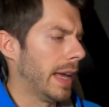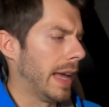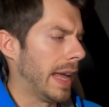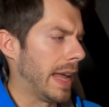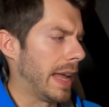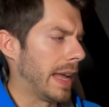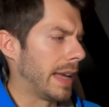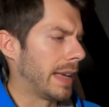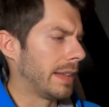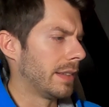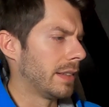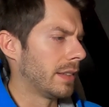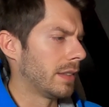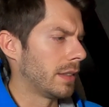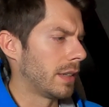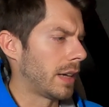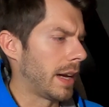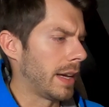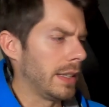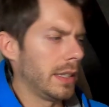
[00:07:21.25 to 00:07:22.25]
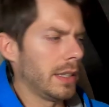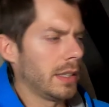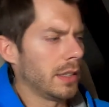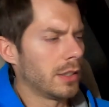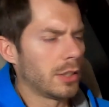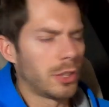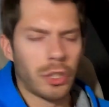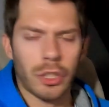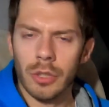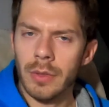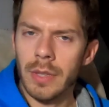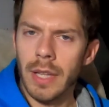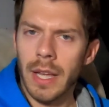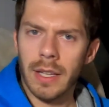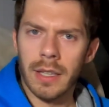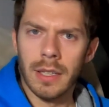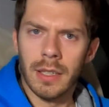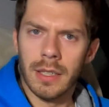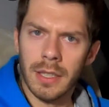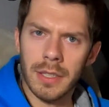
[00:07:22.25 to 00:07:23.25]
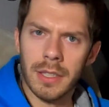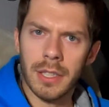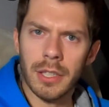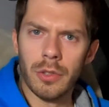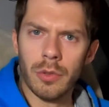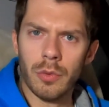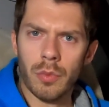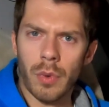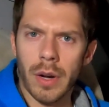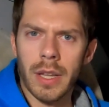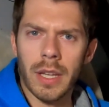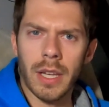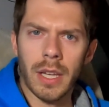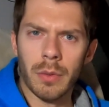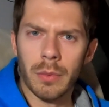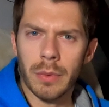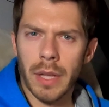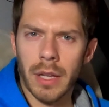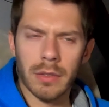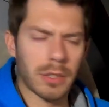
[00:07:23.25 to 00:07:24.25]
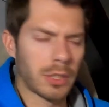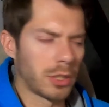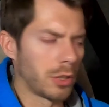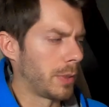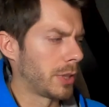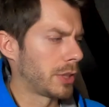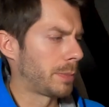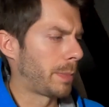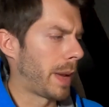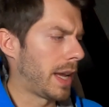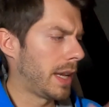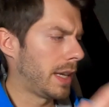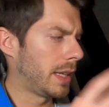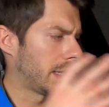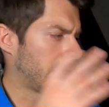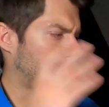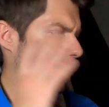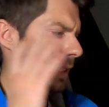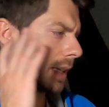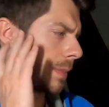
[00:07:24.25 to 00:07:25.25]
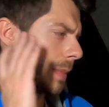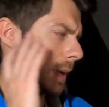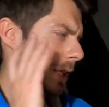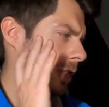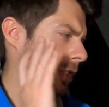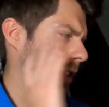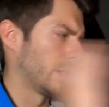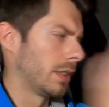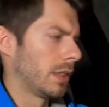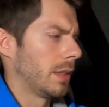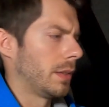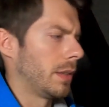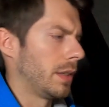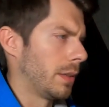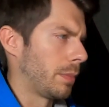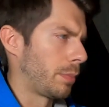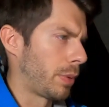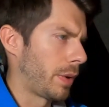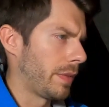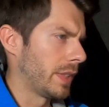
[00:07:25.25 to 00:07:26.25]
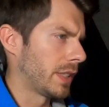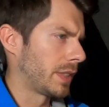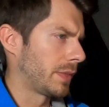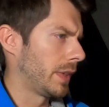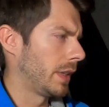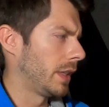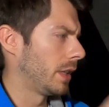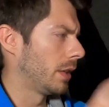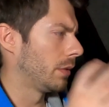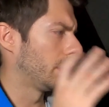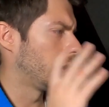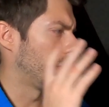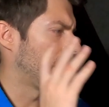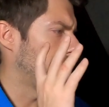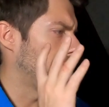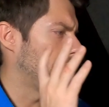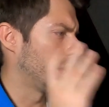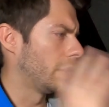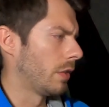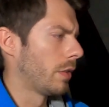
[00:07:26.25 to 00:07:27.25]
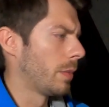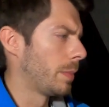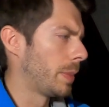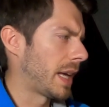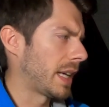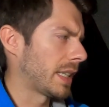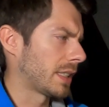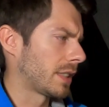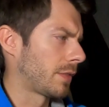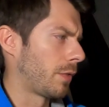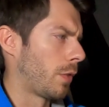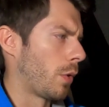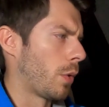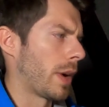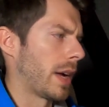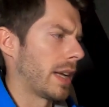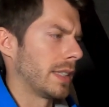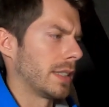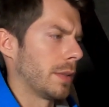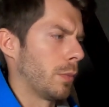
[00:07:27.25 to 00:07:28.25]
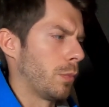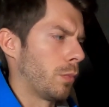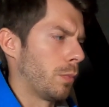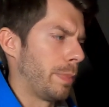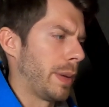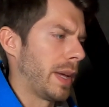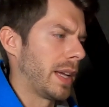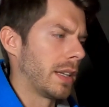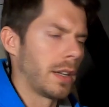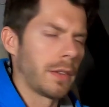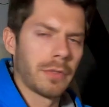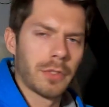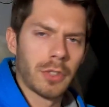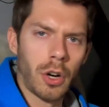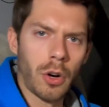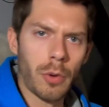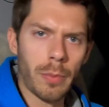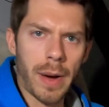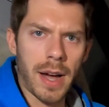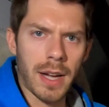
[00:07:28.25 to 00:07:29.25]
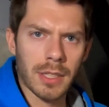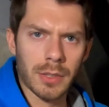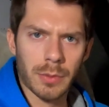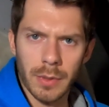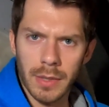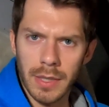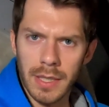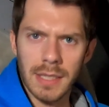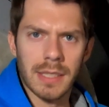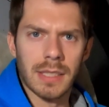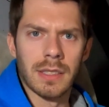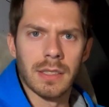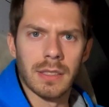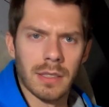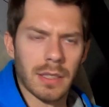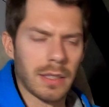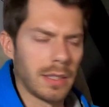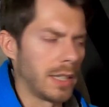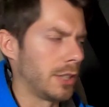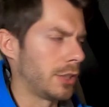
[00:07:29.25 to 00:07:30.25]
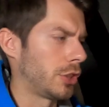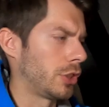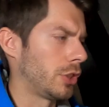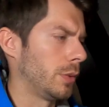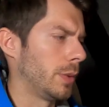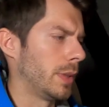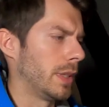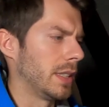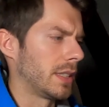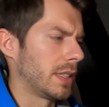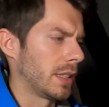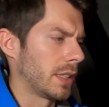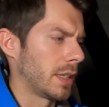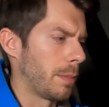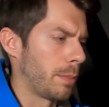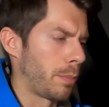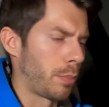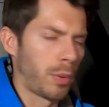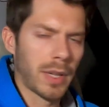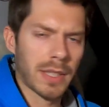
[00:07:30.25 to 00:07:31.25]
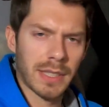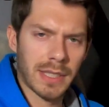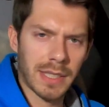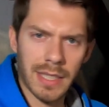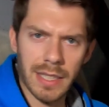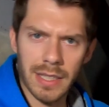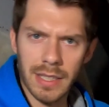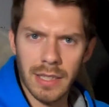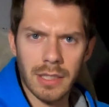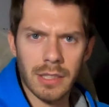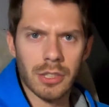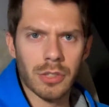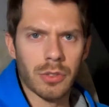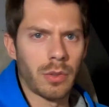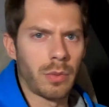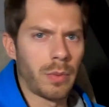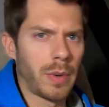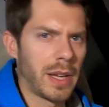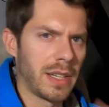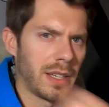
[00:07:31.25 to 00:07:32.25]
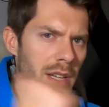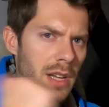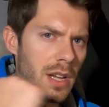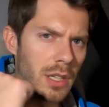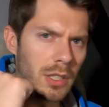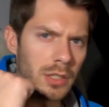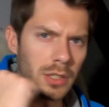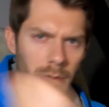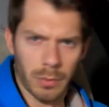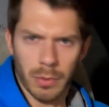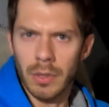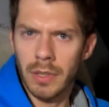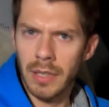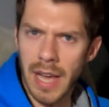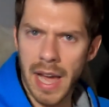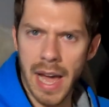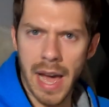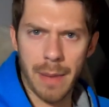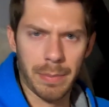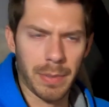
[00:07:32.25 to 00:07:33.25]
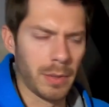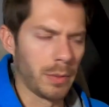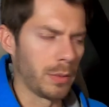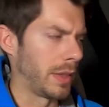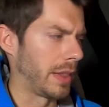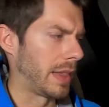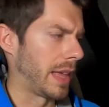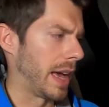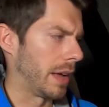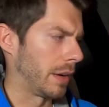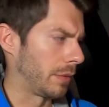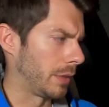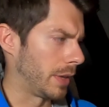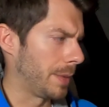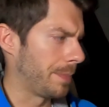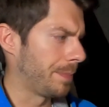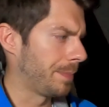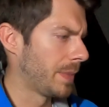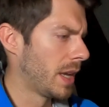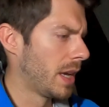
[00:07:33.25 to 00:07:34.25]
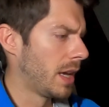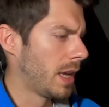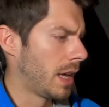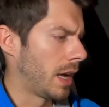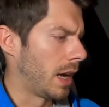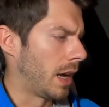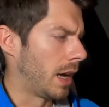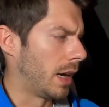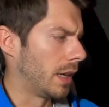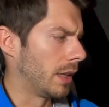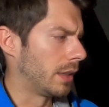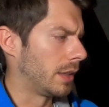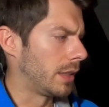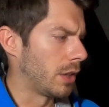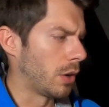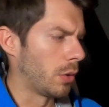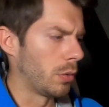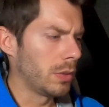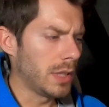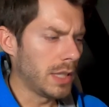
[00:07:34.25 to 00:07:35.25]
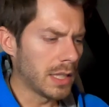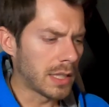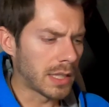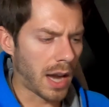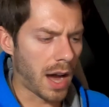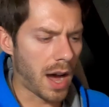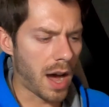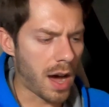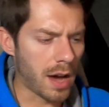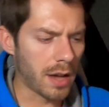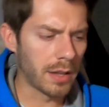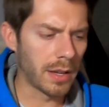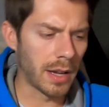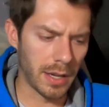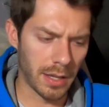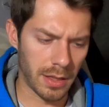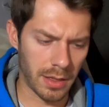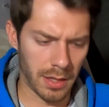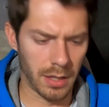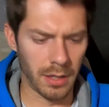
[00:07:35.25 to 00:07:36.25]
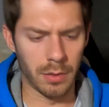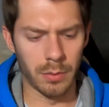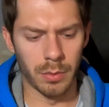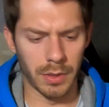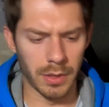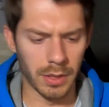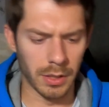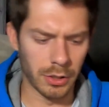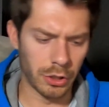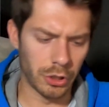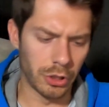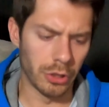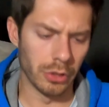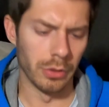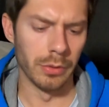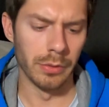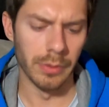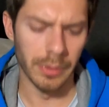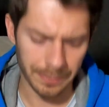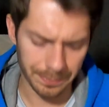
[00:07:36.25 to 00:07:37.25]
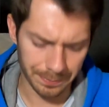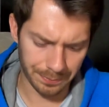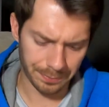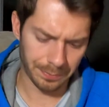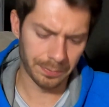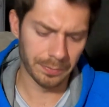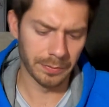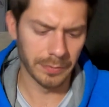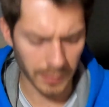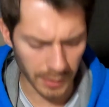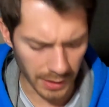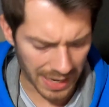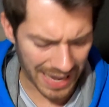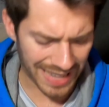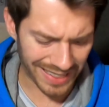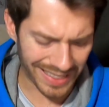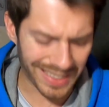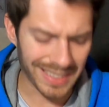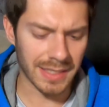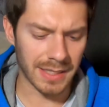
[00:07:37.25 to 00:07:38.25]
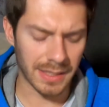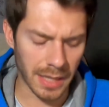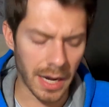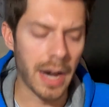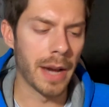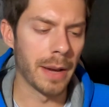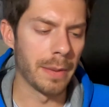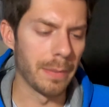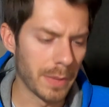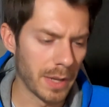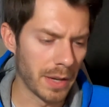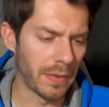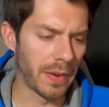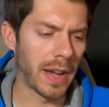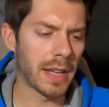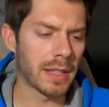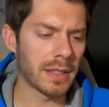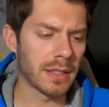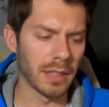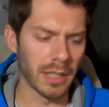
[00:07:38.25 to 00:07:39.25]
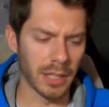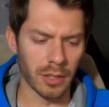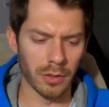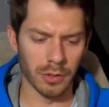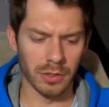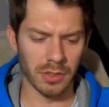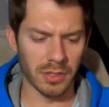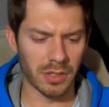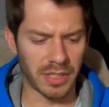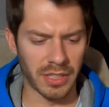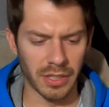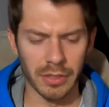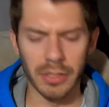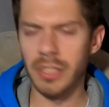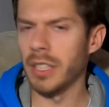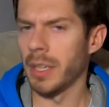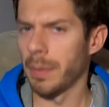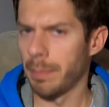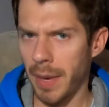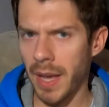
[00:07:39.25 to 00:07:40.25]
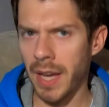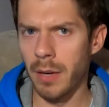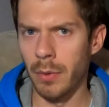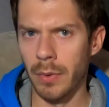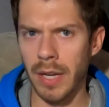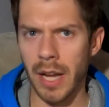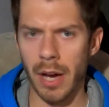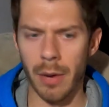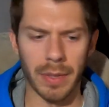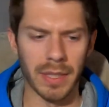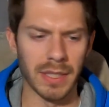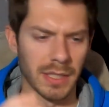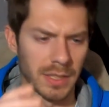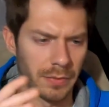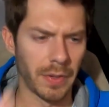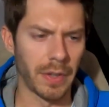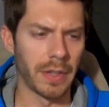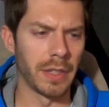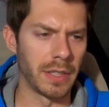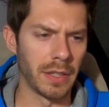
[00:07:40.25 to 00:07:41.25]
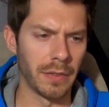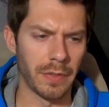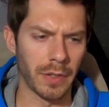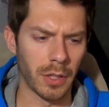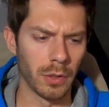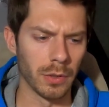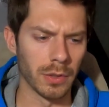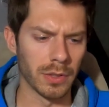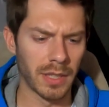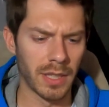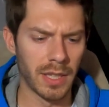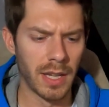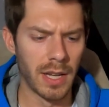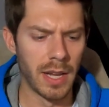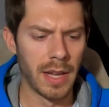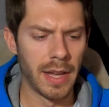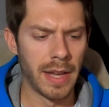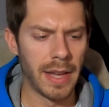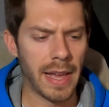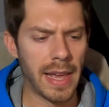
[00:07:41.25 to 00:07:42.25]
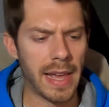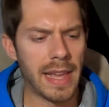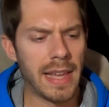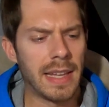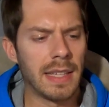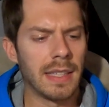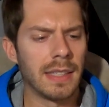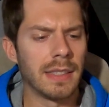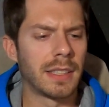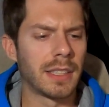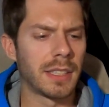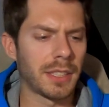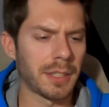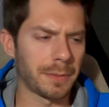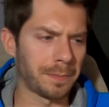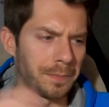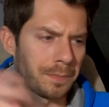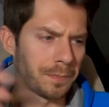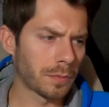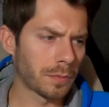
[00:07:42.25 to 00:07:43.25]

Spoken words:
And I needed a shoe that I can continue running in without so much pain, and as I mentioned in a previous video, the NovaBlast 4 has a big enough toe box where this isn't an issue, it isn't compressing it in any sort of way, so I'm really happy with that, right? The only con, I think, with this shoe at this time, if I had to like seriously pick one out, because it's very difficult, is